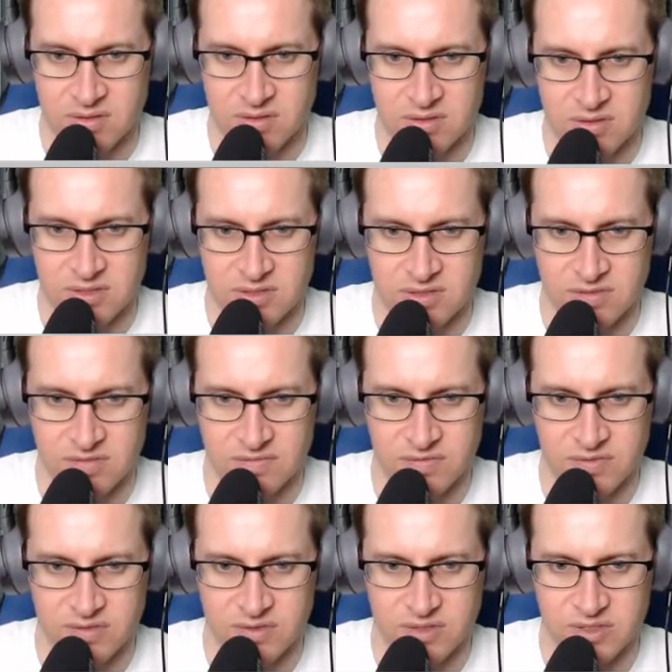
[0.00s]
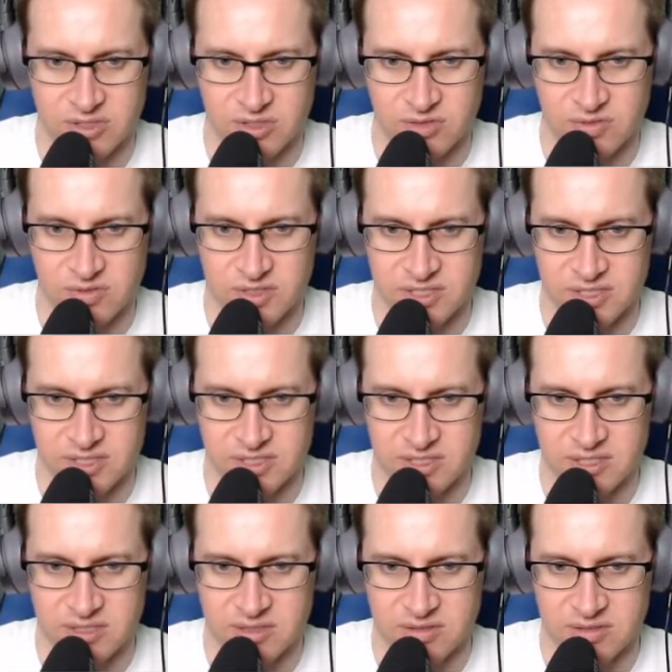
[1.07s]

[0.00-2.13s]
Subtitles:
These are full-on trees.